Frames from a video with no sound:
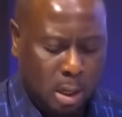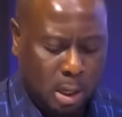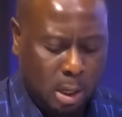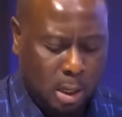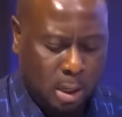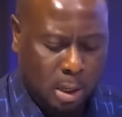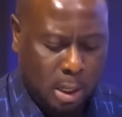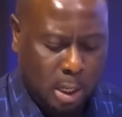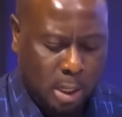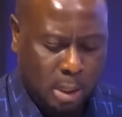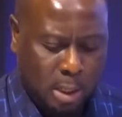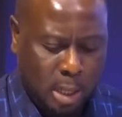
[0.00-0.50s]

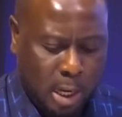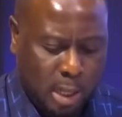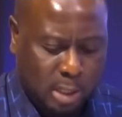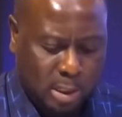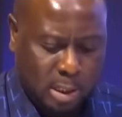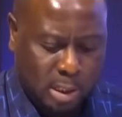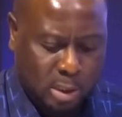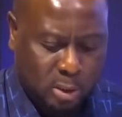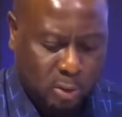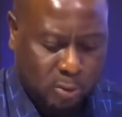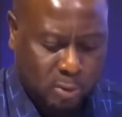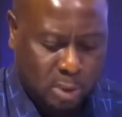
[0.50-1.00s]
in
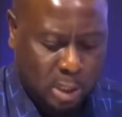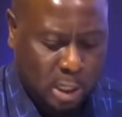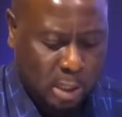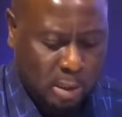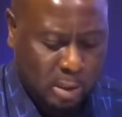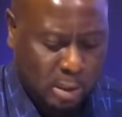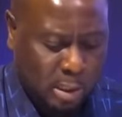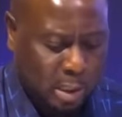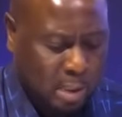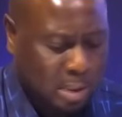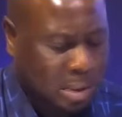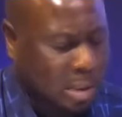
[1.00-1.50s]
excess of say
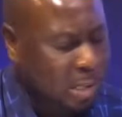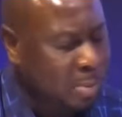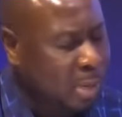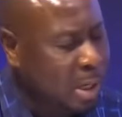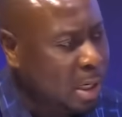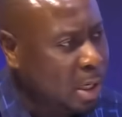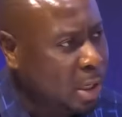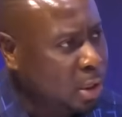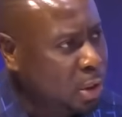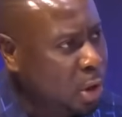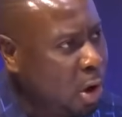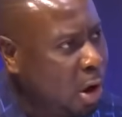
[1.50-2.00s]
60
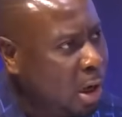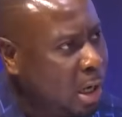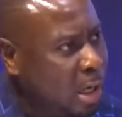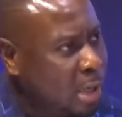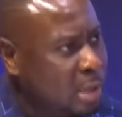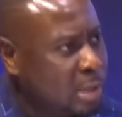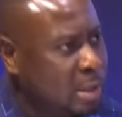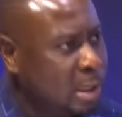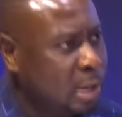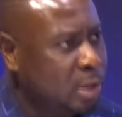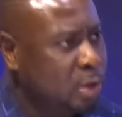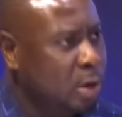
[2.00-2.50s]
million
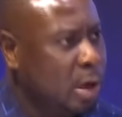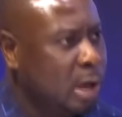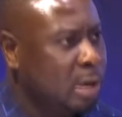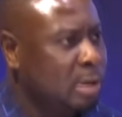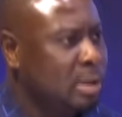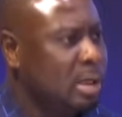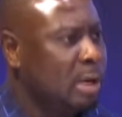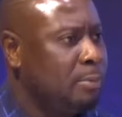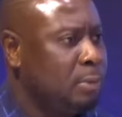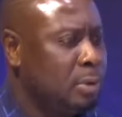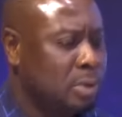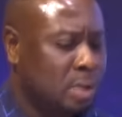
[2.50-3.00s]
dollars and you
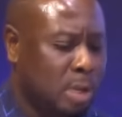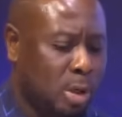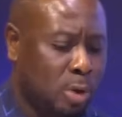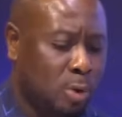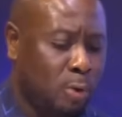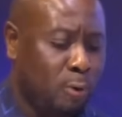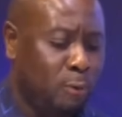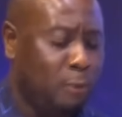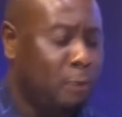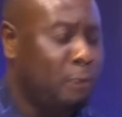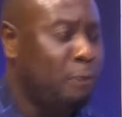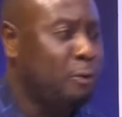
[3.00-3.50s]
accept to say you
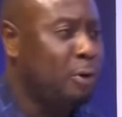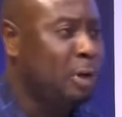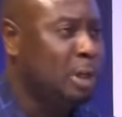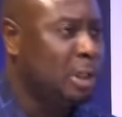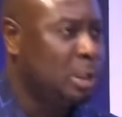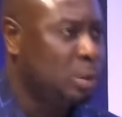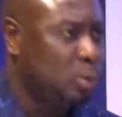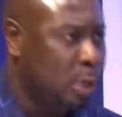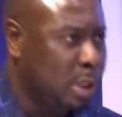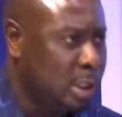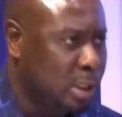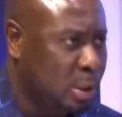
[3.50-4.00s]
forfeit
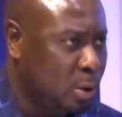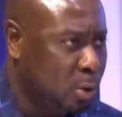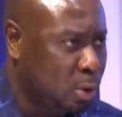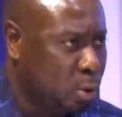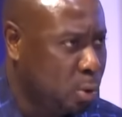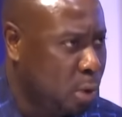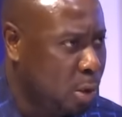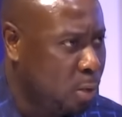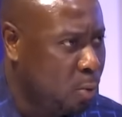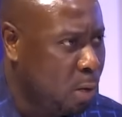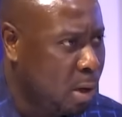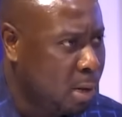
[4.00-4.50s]
20 or
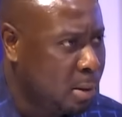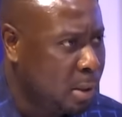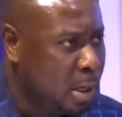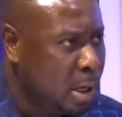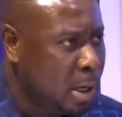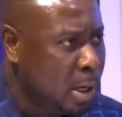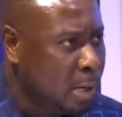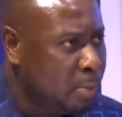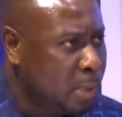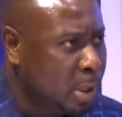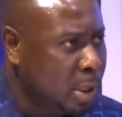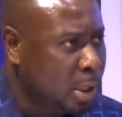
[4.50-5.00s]
21
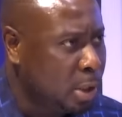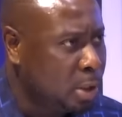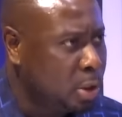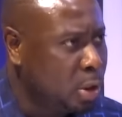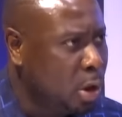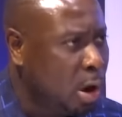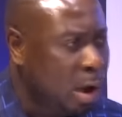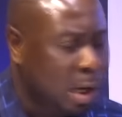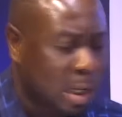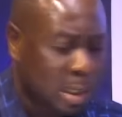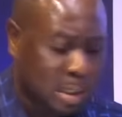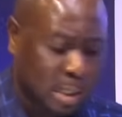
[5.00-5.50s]
million
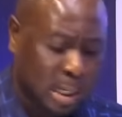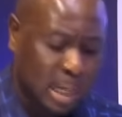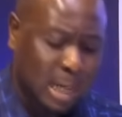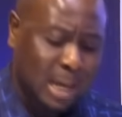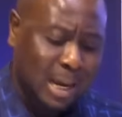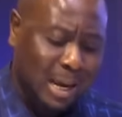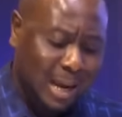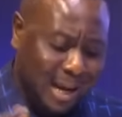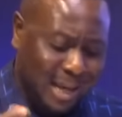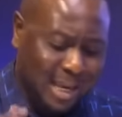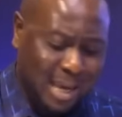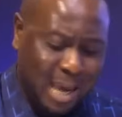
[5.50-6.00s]
dollars
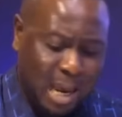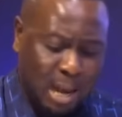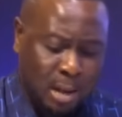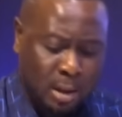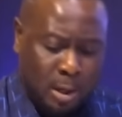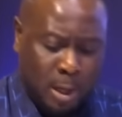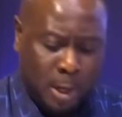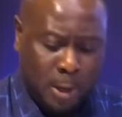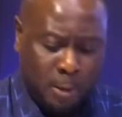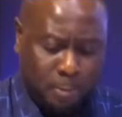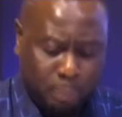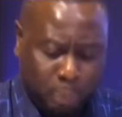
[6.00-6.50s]
again
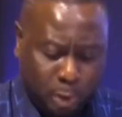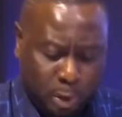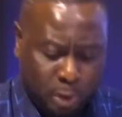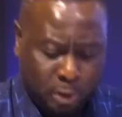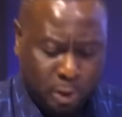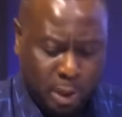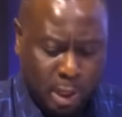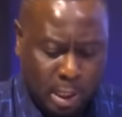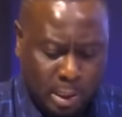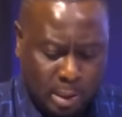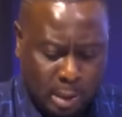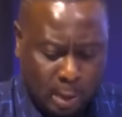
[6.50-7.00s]

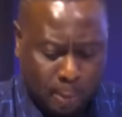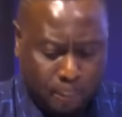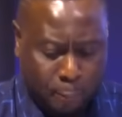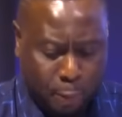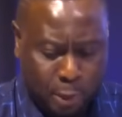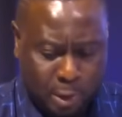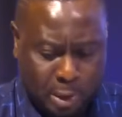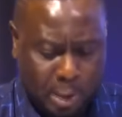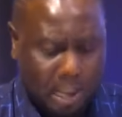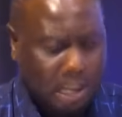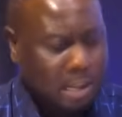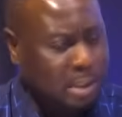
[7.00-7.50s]
these are
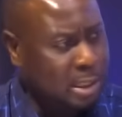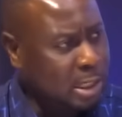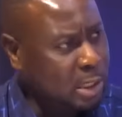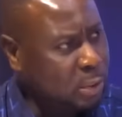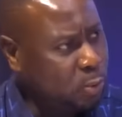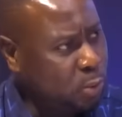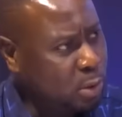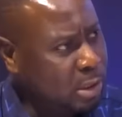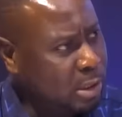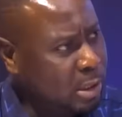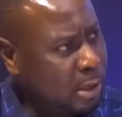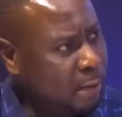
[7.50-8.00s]
precedences
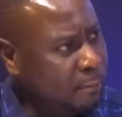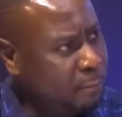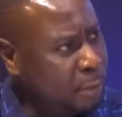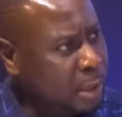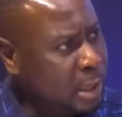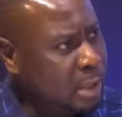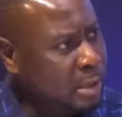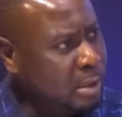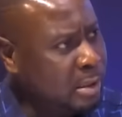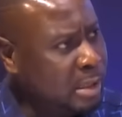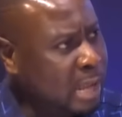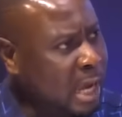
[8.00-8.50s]
we see
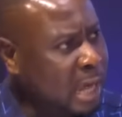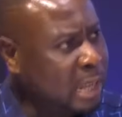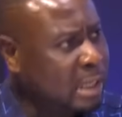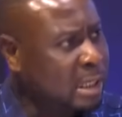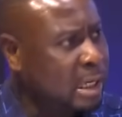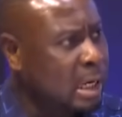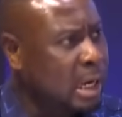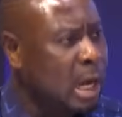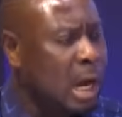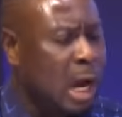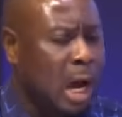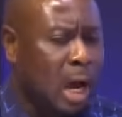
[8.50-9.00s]
being set
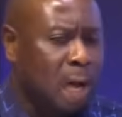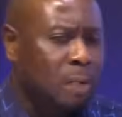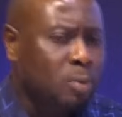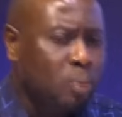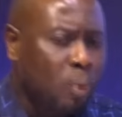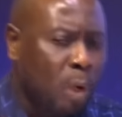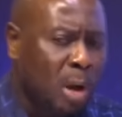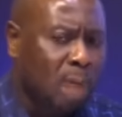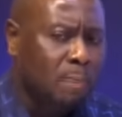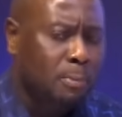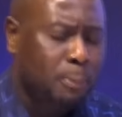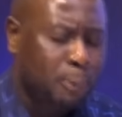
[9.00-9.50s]
at
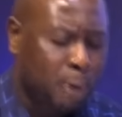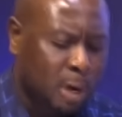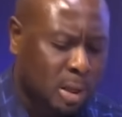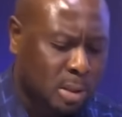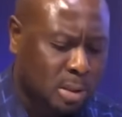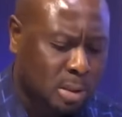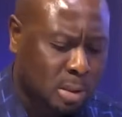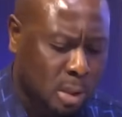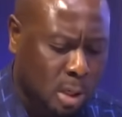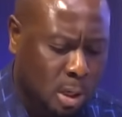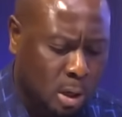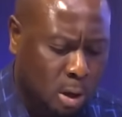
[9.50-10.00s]
one
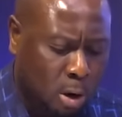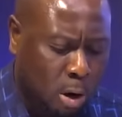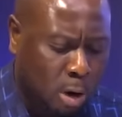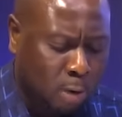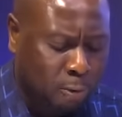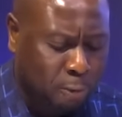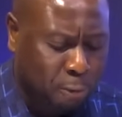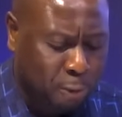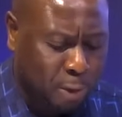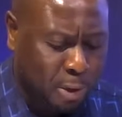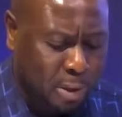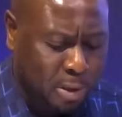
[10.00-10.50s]
press
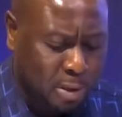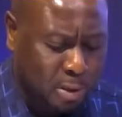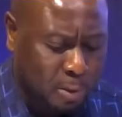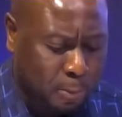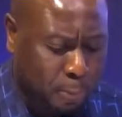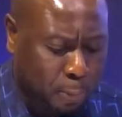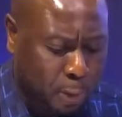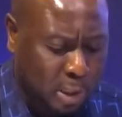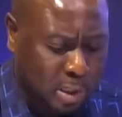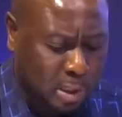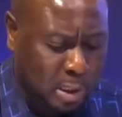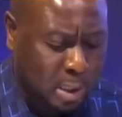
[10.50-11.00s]
conference the
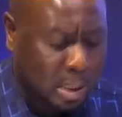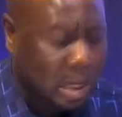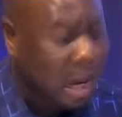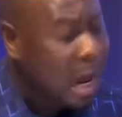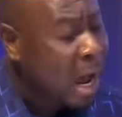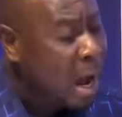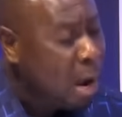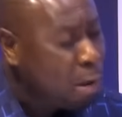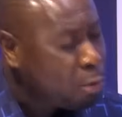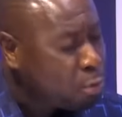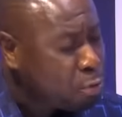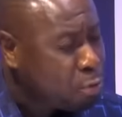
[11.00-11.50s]
president
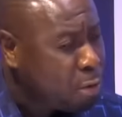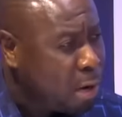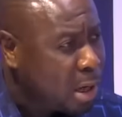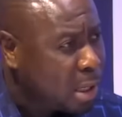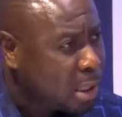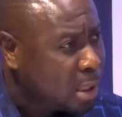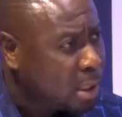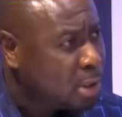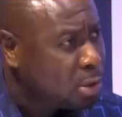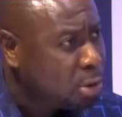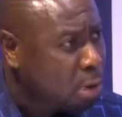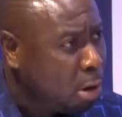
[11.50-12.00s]

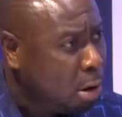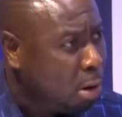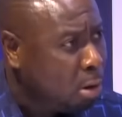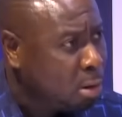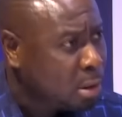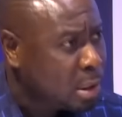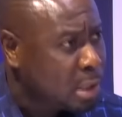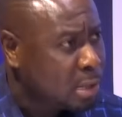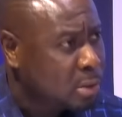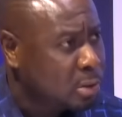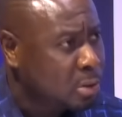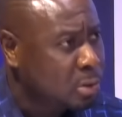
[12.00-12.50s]
outrightly told
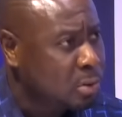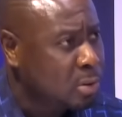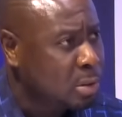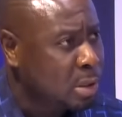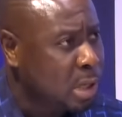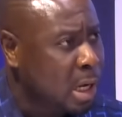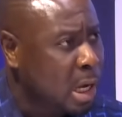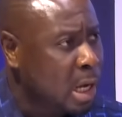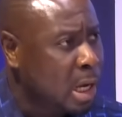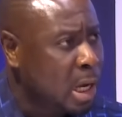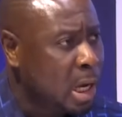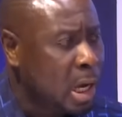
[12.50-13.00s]
us to
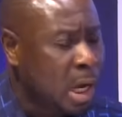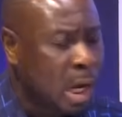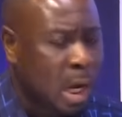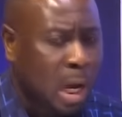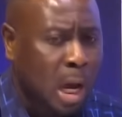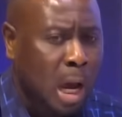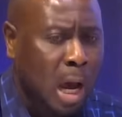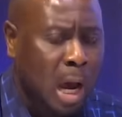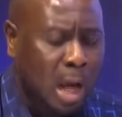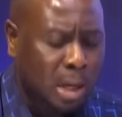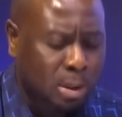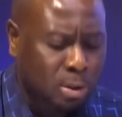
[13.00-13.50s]
say
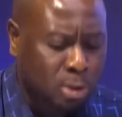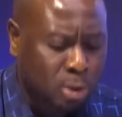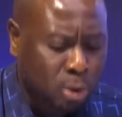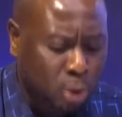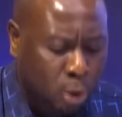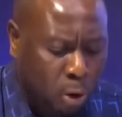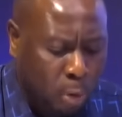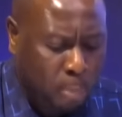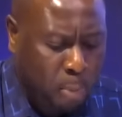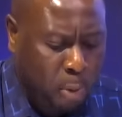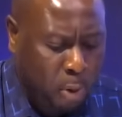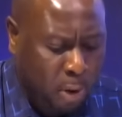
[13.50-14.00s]
at
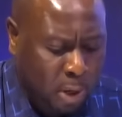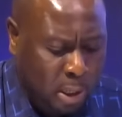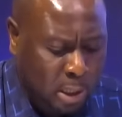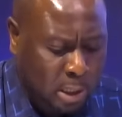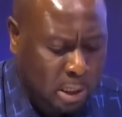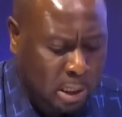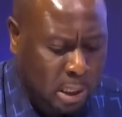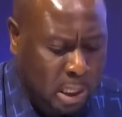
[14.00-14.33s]
no point